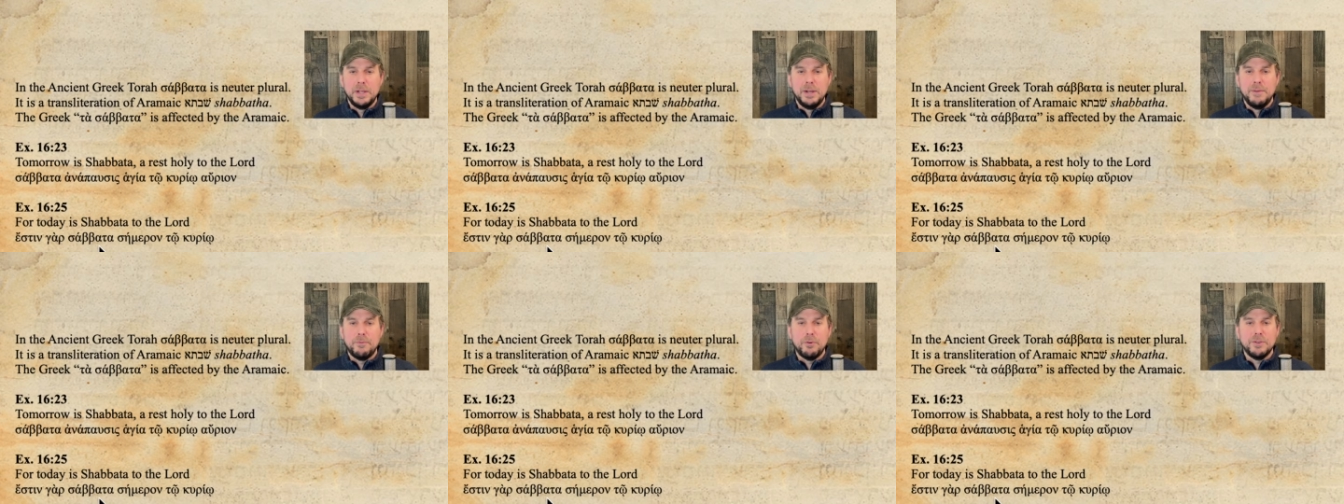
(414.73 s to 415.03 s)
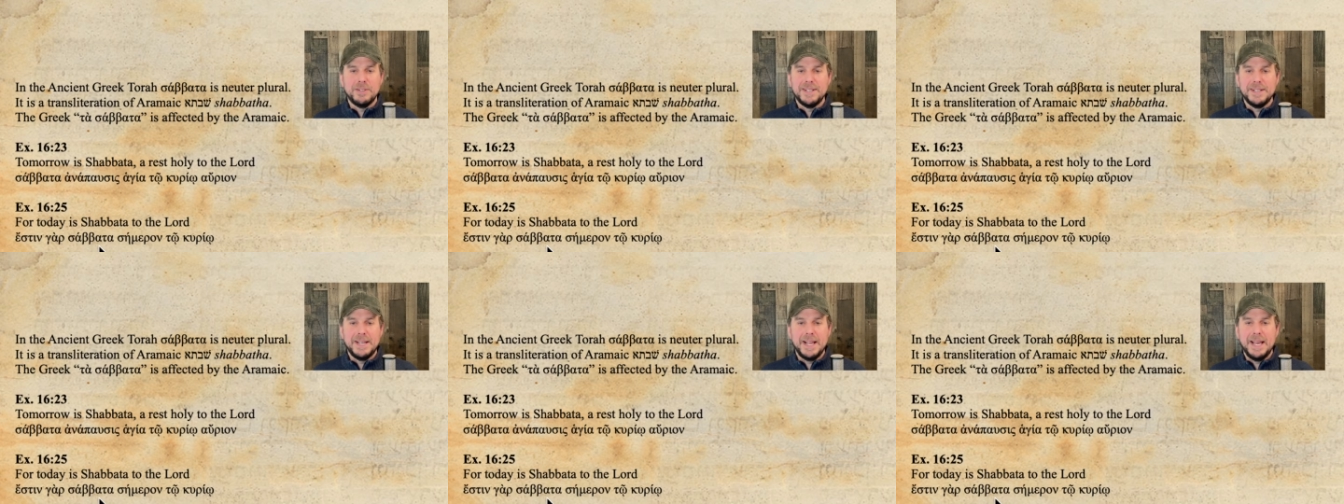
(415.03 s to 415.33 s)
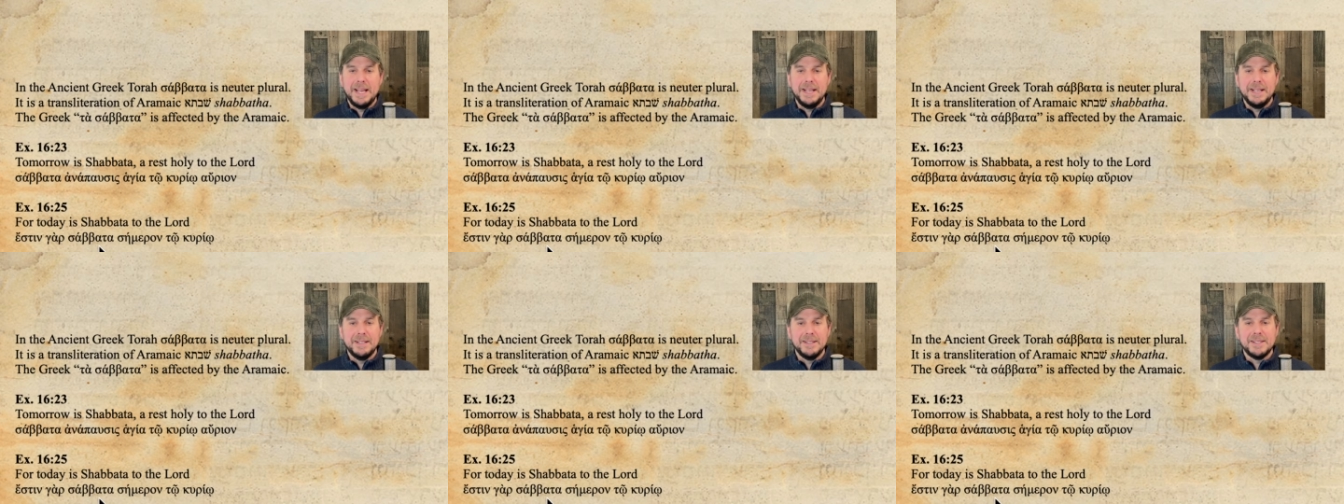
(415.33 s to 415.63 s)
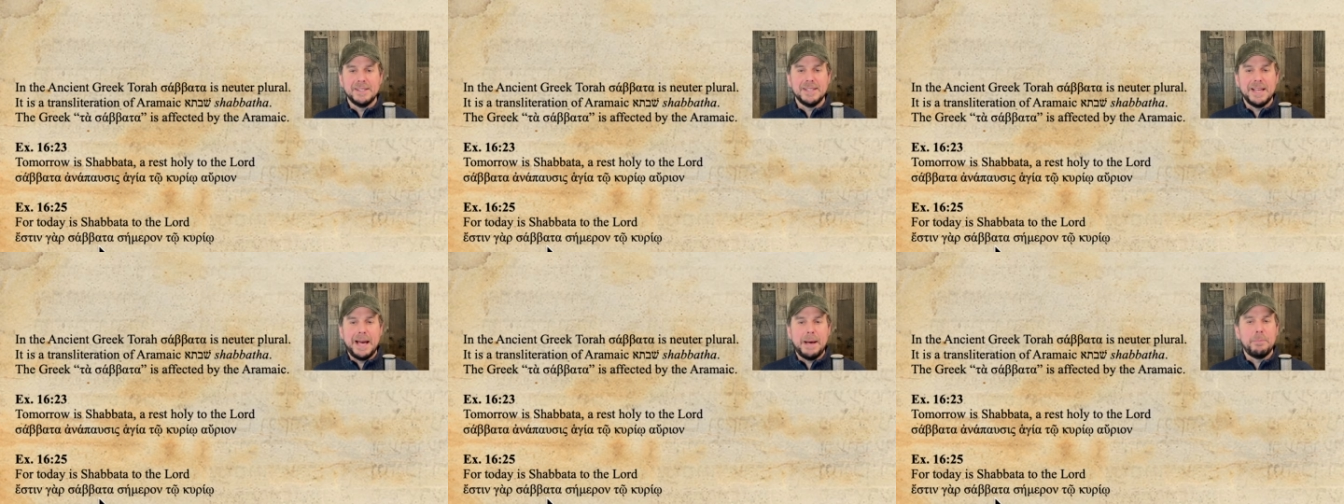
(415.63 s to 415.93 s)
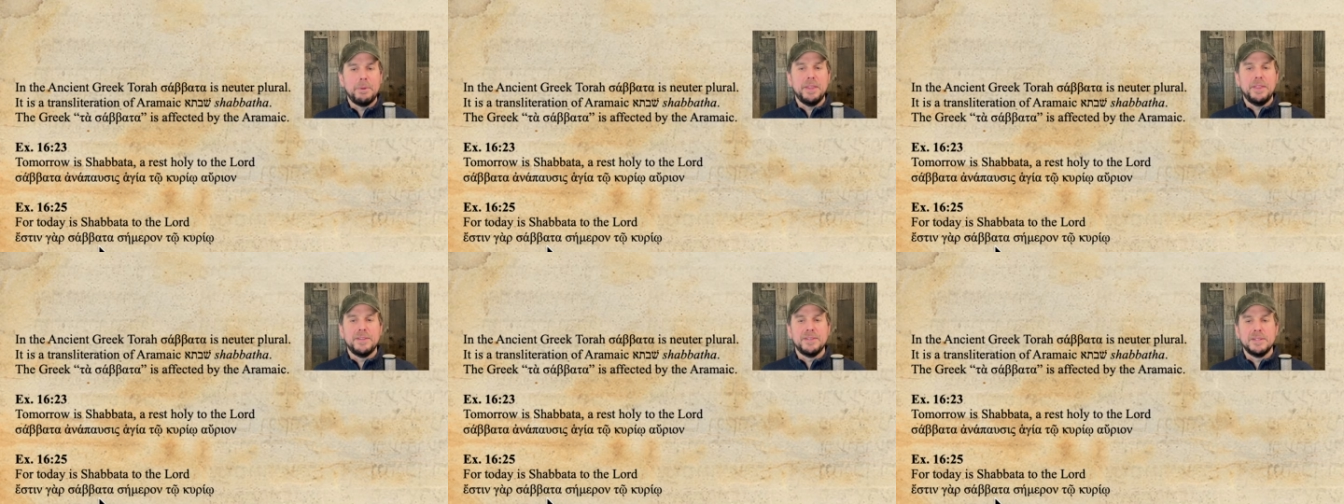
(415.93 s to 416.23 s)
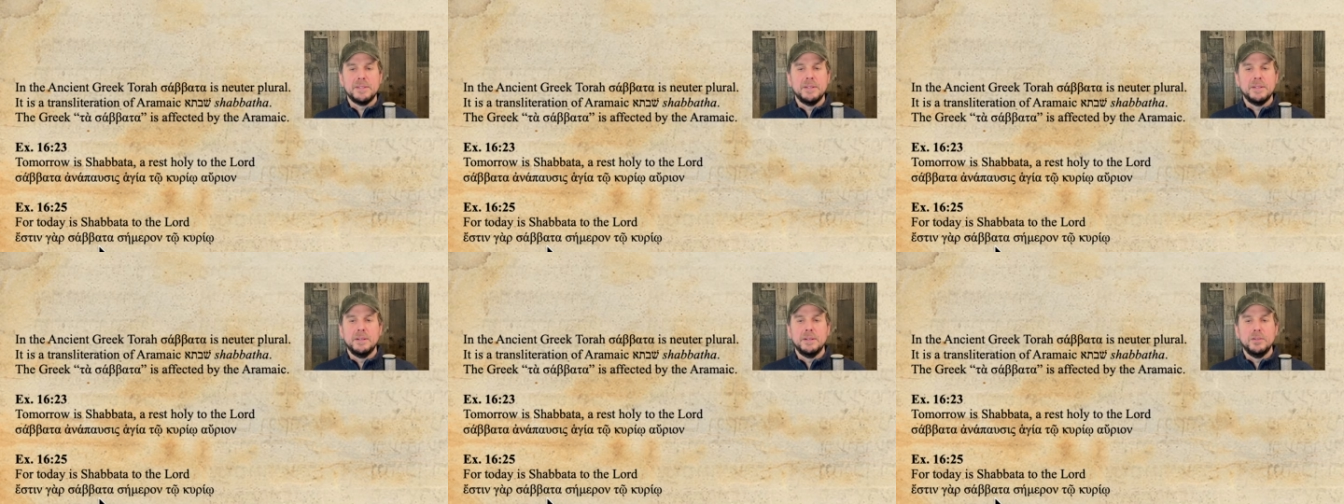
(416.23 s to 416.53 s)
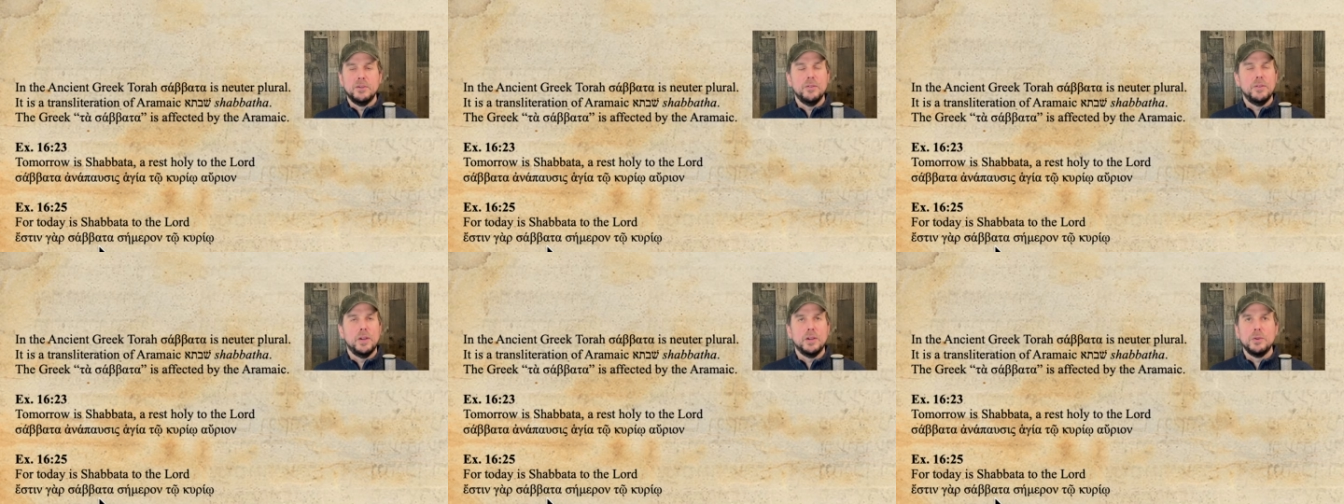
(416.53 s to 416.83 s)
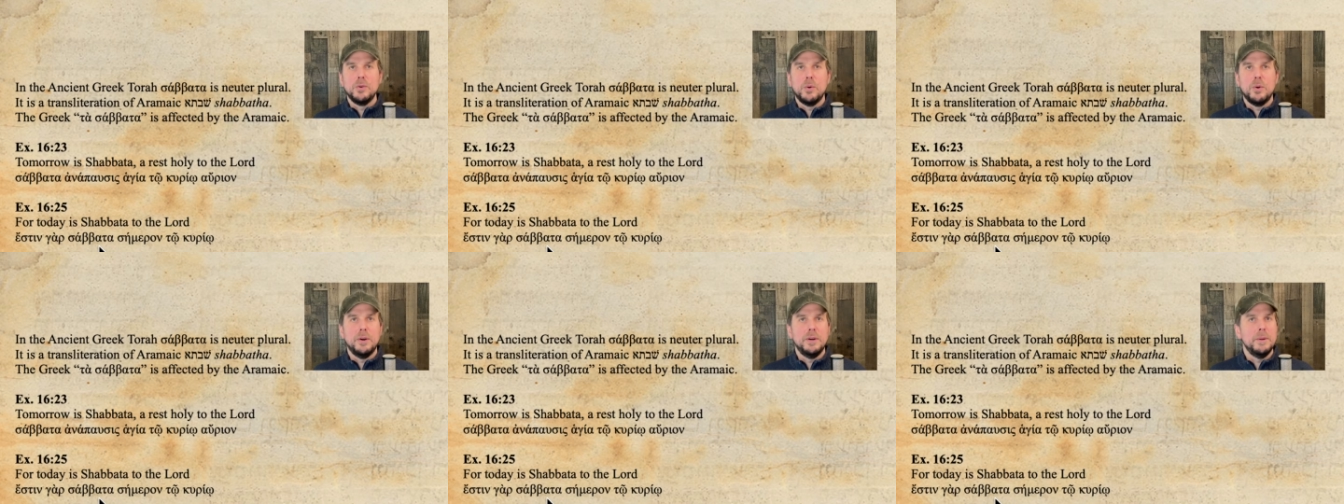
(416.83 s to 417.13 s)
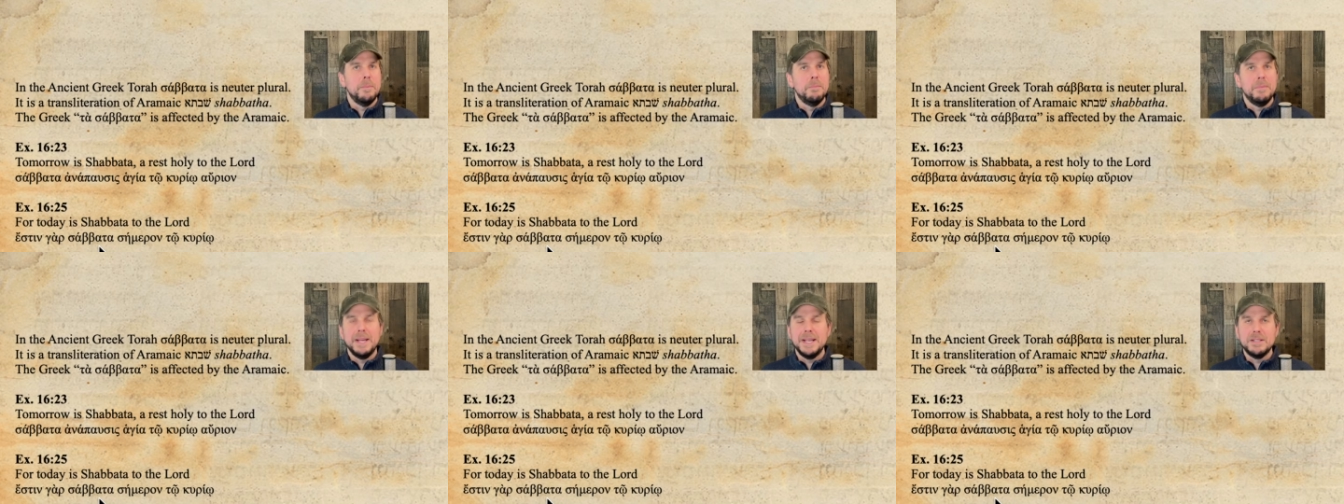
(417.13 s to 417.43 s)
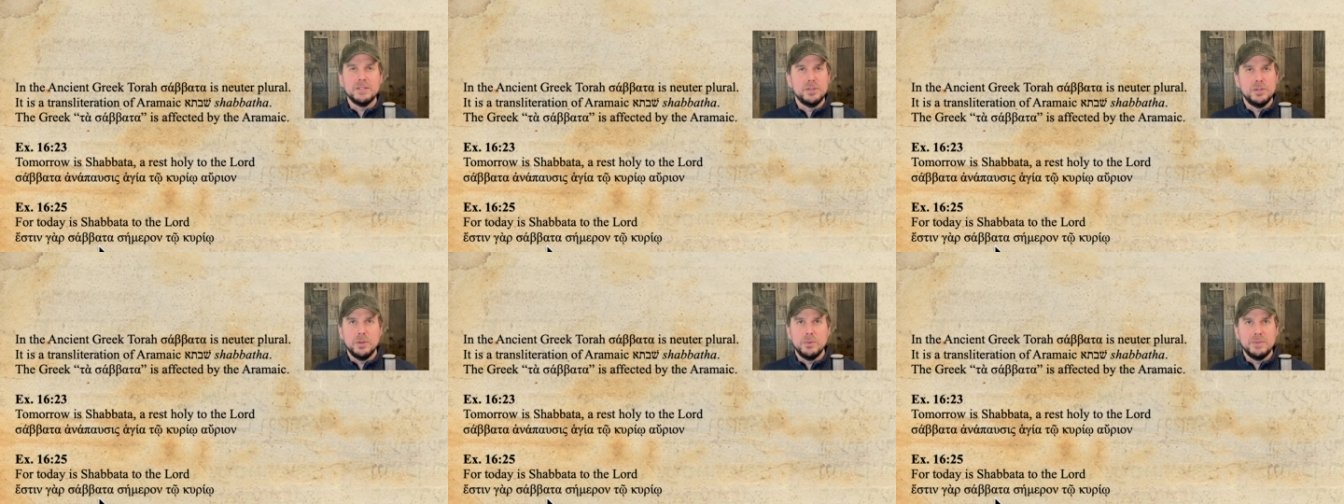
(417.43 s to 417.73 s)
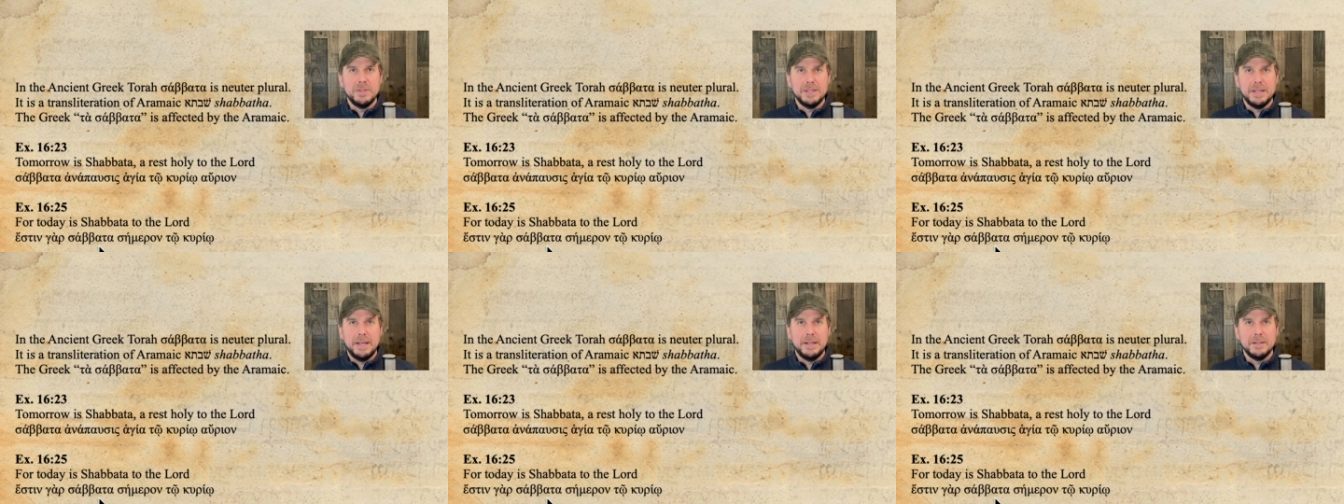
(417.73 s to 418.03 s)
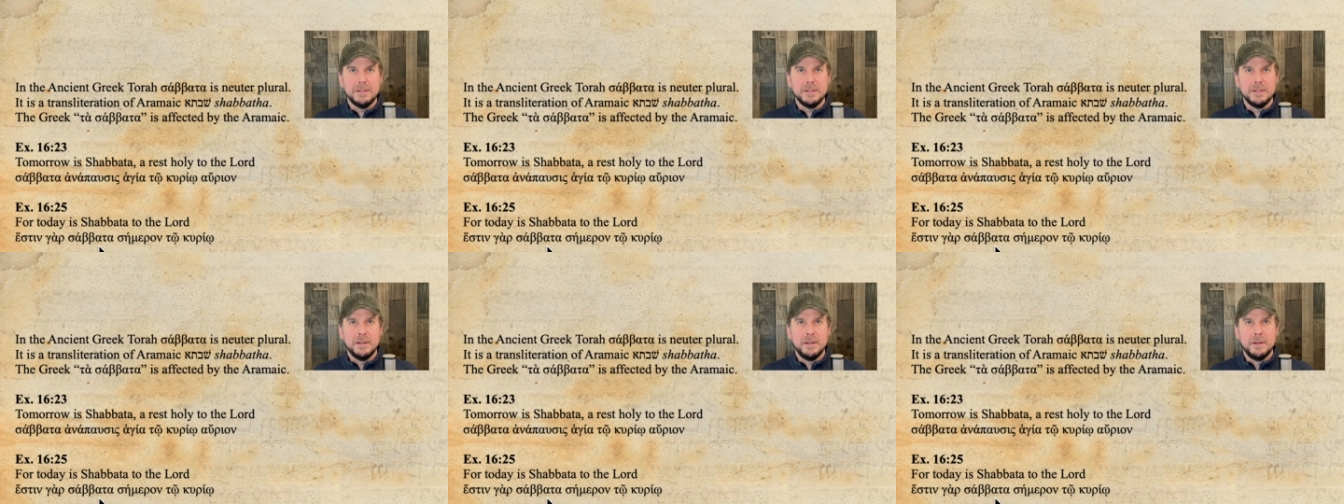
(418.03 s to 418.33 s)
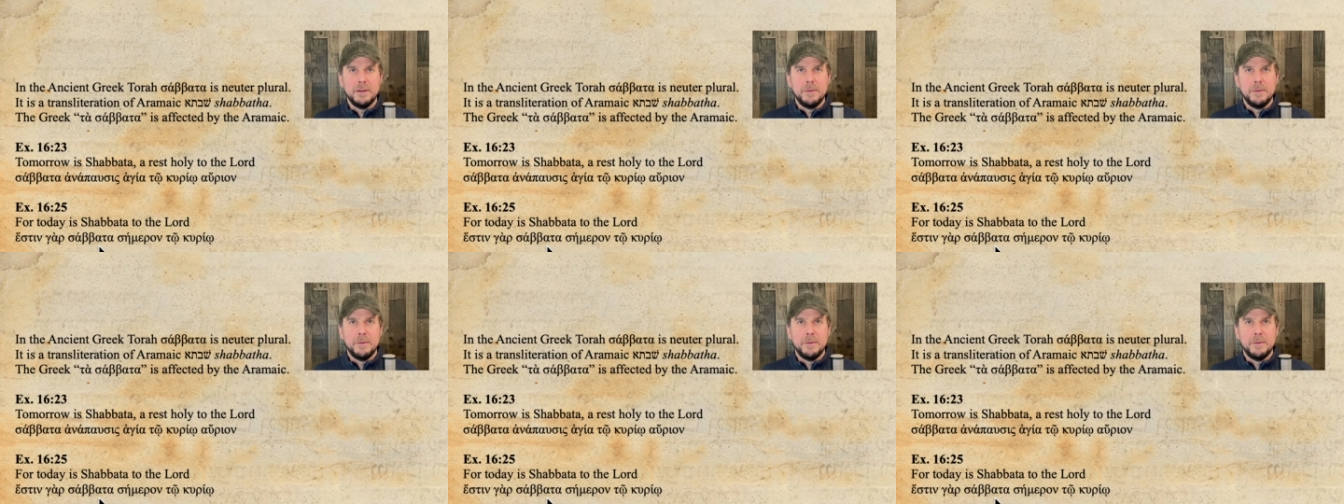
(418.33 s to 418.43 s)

For today is Sabbaths to the Lord makes no sense.